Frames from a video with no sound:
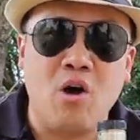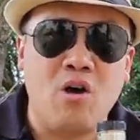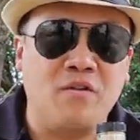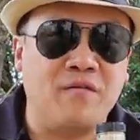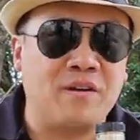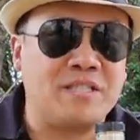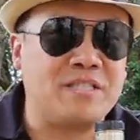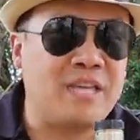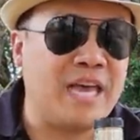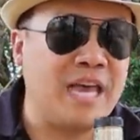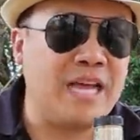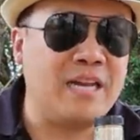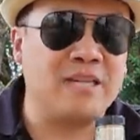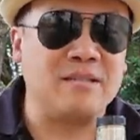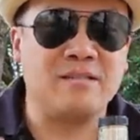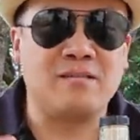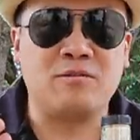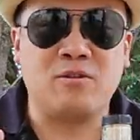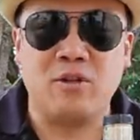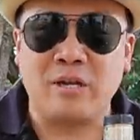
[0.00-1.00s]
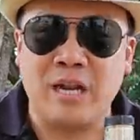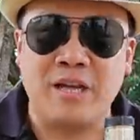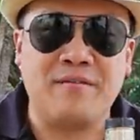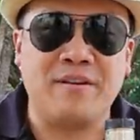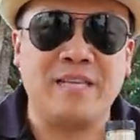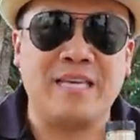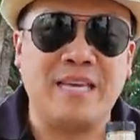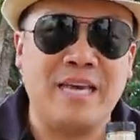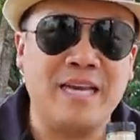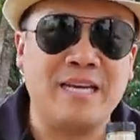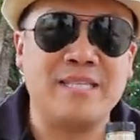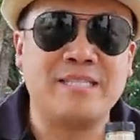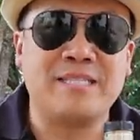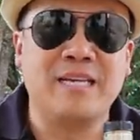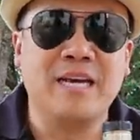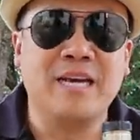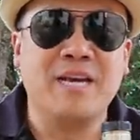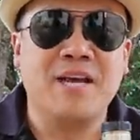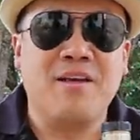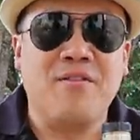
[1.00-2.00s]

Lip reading: over 10 to 11 years,